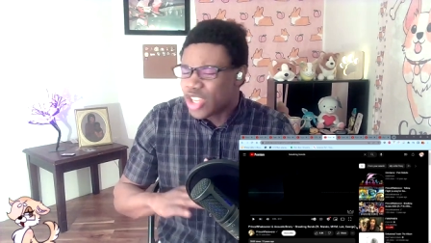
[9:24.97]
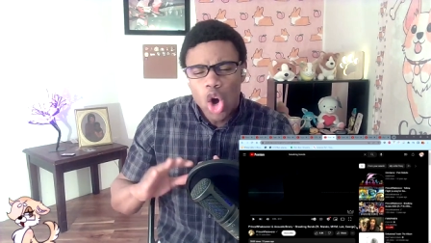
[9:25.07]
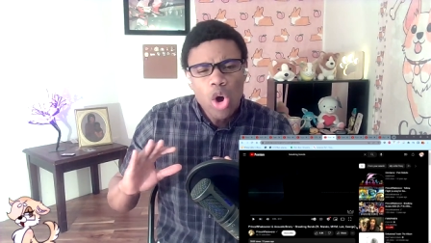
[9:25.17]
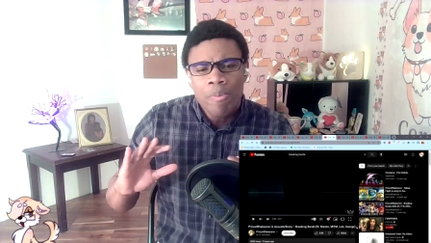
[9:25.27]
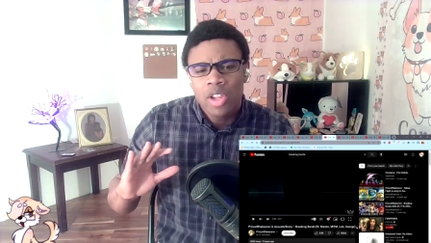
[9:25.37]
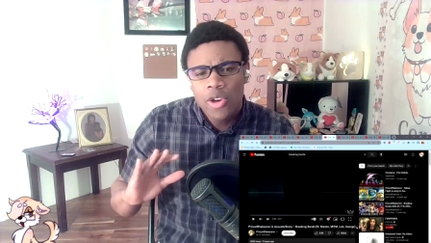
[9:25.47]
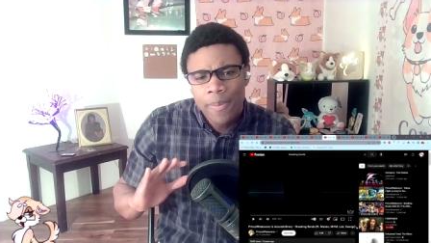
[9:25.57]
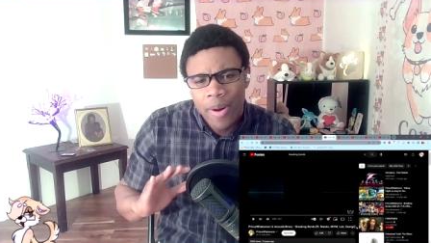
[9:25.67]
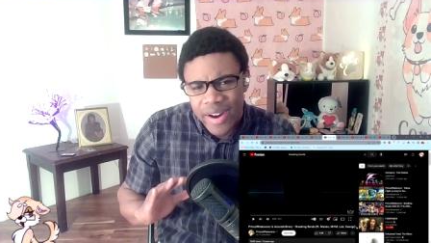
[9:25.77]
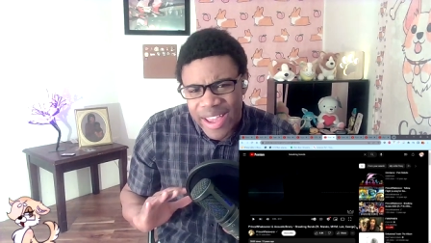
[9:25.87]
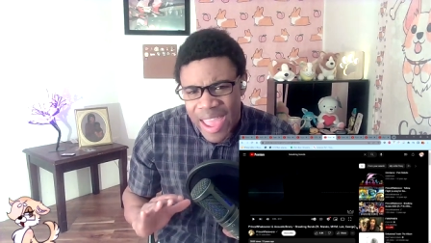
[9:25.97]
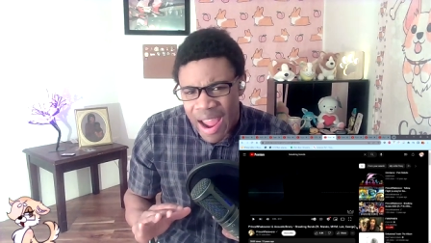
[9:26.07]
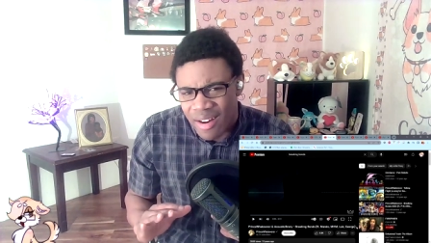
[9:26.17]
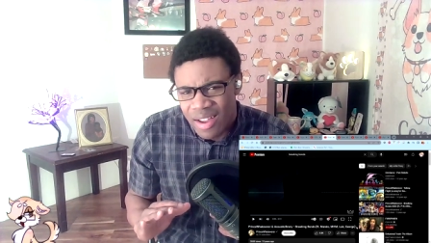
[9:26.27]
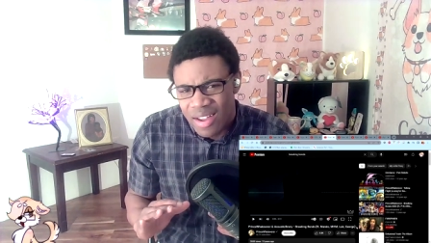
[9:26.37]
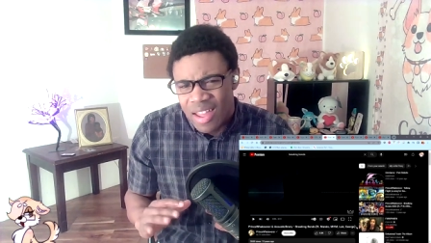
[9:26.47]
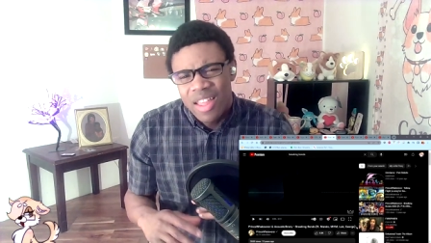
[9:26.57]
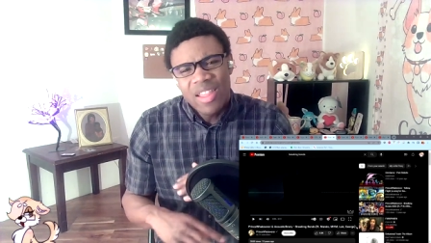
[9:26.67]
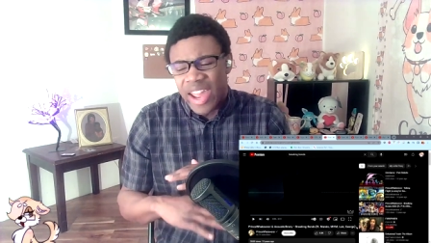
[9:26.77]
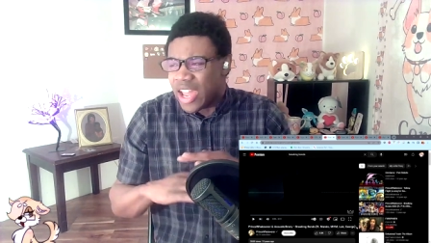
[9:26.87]
The whole Balloon Party era,
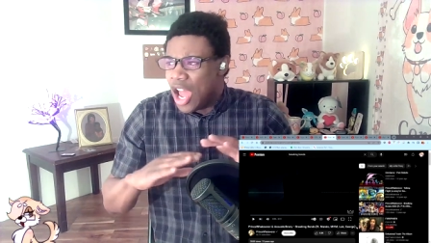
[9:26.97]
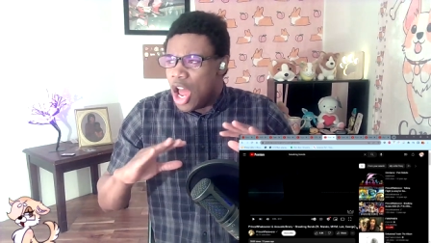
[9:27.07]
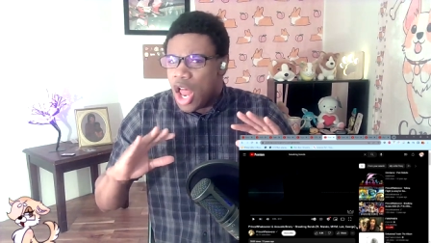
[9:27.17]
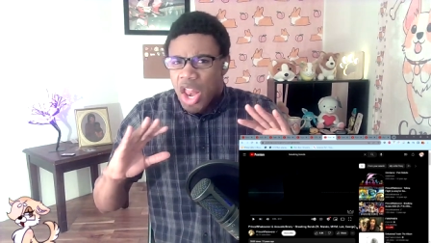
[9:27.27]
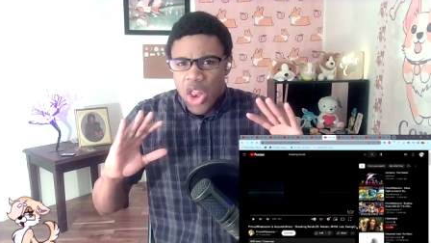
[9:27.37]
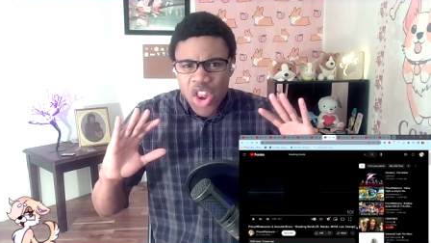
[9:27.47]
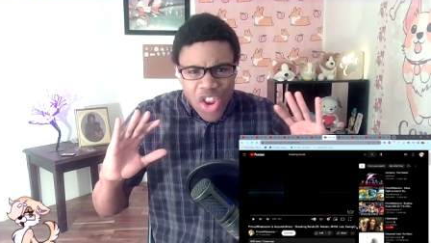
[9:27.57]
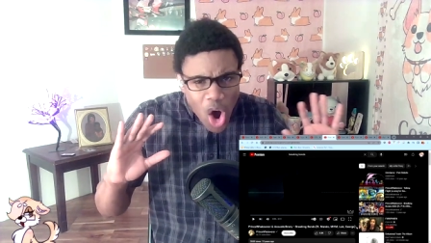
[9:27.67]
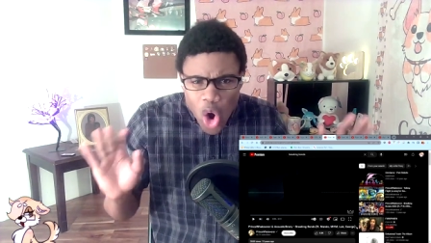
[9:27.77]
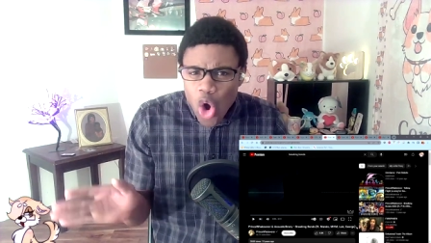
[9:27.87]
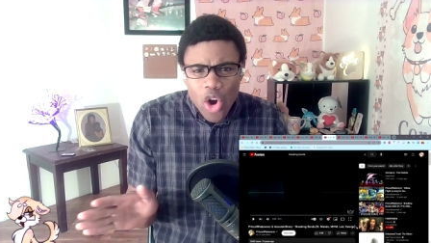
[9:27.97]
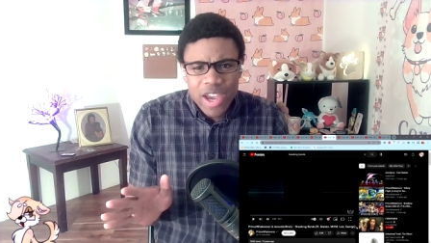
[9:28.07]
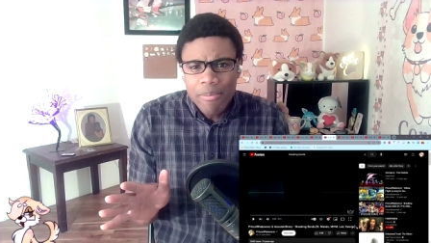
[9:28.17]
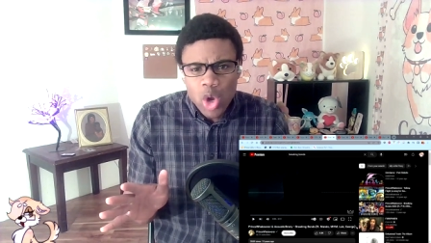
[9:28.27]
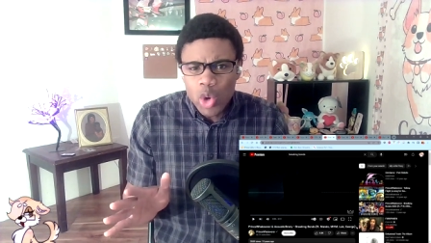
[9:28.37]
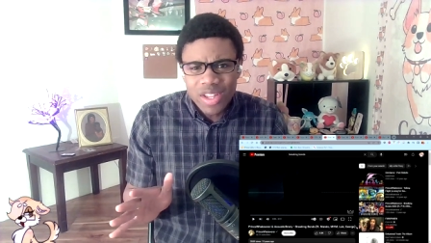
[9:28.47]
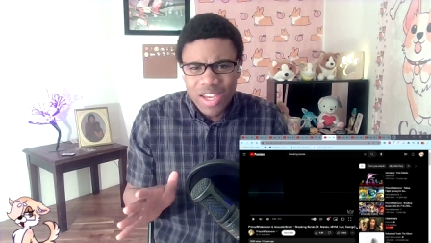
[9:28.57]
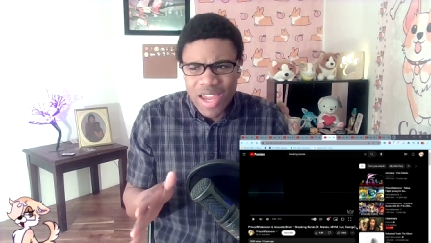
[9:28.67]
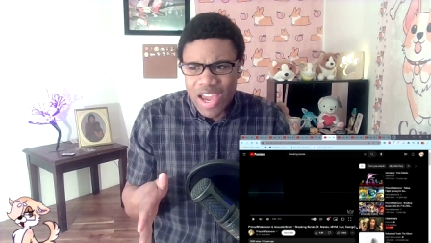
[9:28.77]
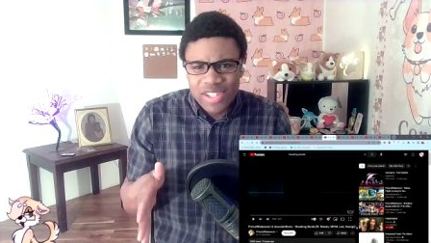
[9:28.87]
like, no community
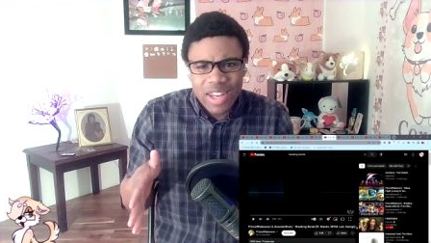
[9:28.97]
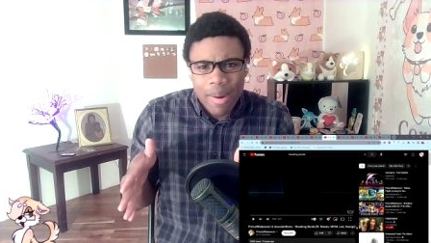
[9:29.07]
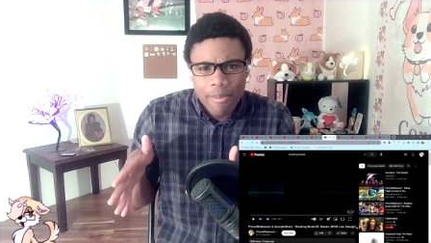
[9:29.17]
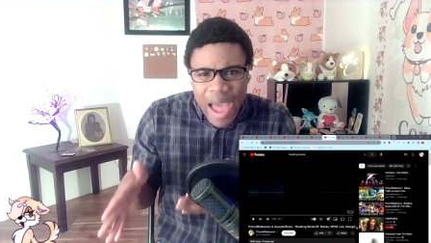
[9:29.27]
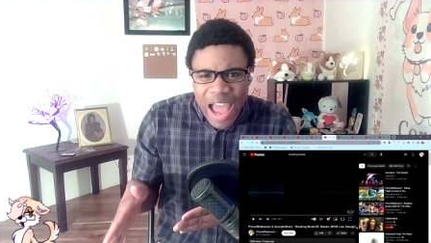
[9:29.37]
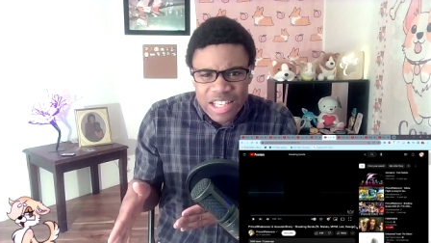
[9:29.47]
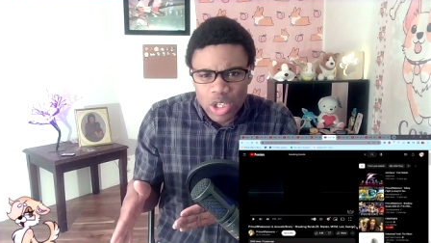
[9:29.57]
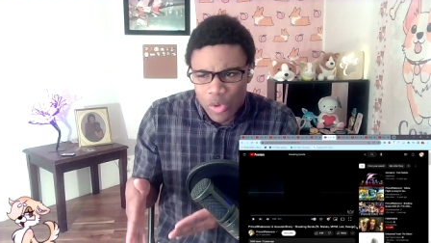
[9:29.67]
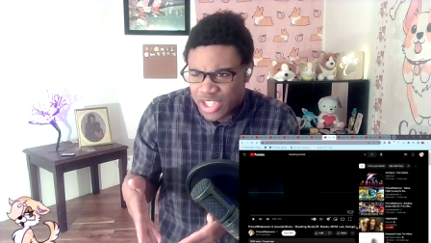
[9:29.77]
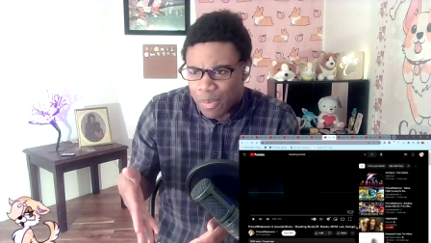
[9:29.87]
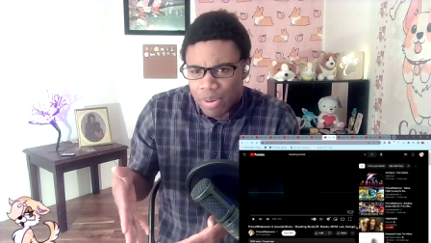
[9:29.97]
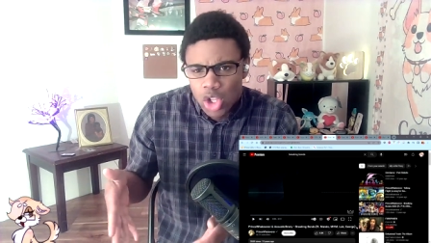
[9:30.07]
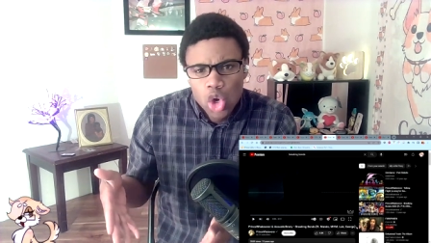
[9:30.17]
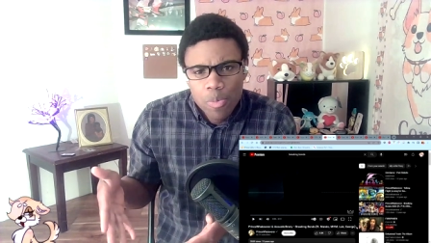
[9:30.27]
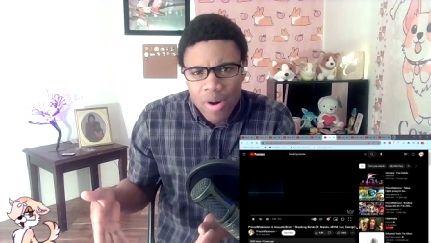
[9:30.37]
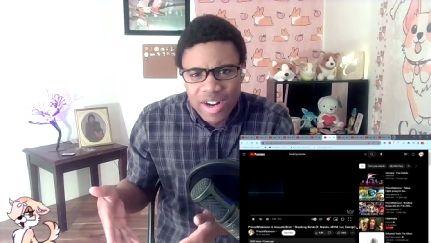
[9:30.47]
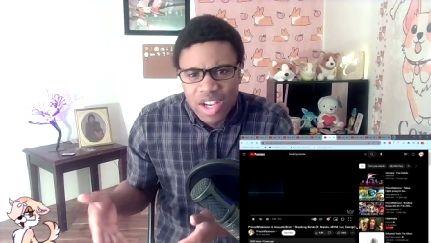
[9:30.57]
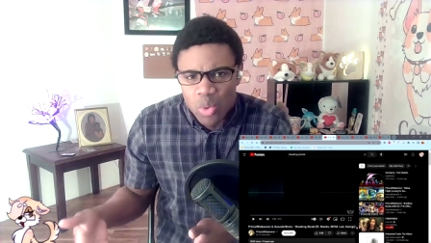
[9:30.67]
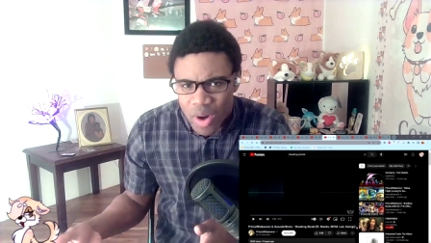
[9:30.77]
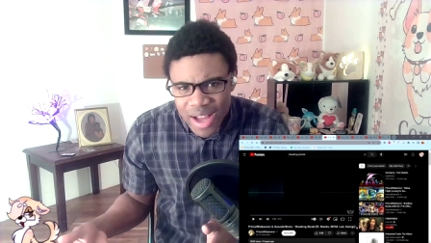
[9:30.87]
is gonna match what the Balloon Party
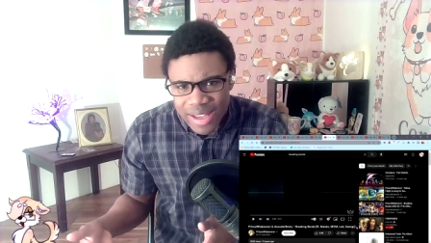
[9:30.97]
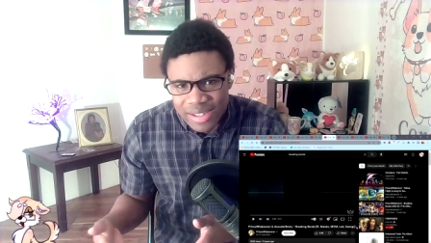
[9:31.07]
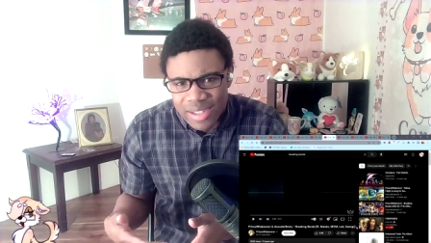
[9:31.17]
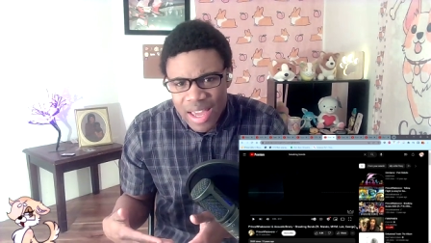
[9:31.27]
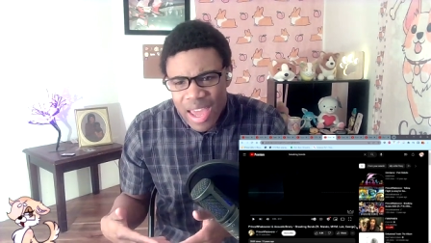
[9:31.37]
was.